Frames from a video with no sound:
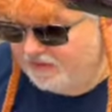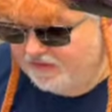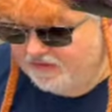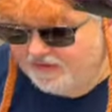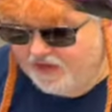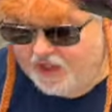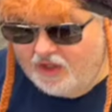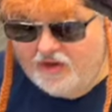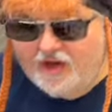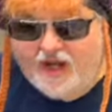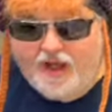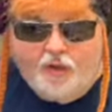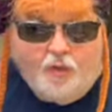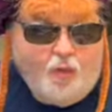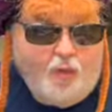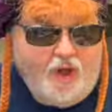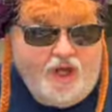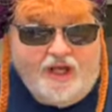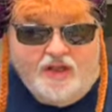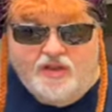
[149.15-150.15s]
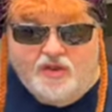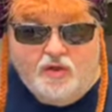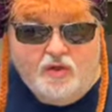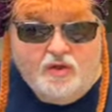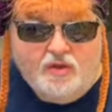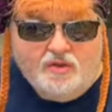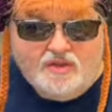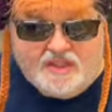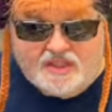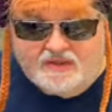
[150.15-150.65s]
figure out why the
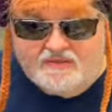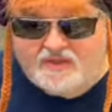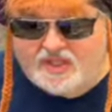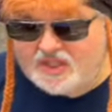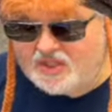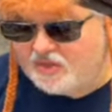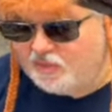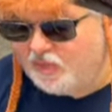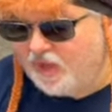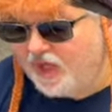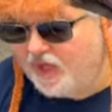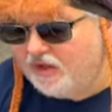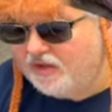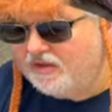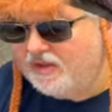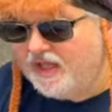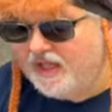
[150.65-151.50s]
girls have disappeared.